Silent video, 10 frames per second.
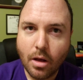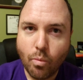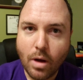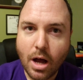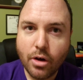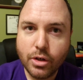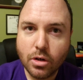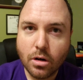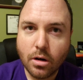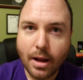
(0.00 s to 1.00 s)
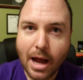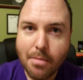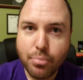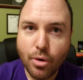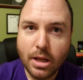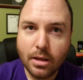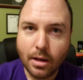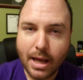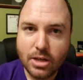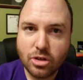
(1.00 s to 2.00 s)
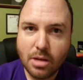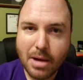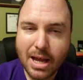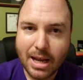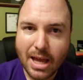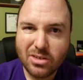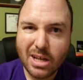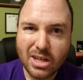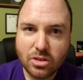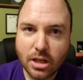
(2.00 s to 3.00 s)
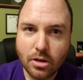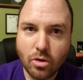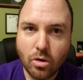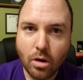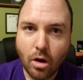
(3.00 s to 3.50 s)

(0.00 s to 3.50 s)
while you're outputting an HDMI and SDI signal,